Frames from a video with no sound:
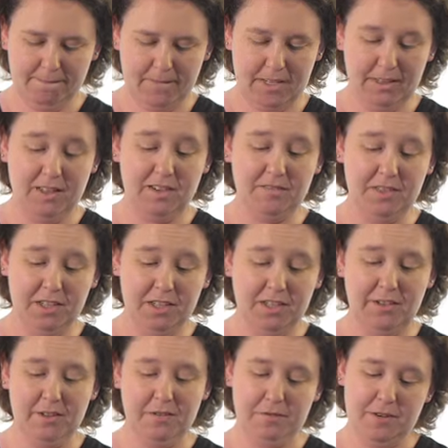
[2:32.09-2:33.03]
I love the
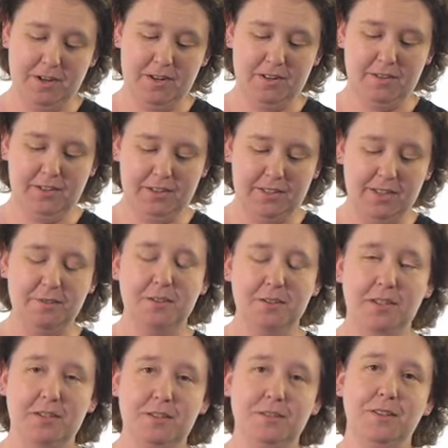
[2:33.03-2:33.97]
clear front because I
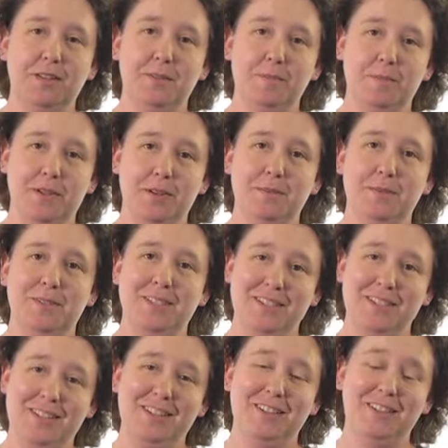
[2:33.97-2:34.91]
really do like being able to
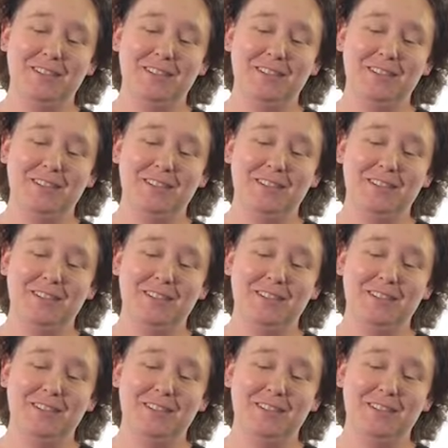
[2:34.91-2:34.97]
see the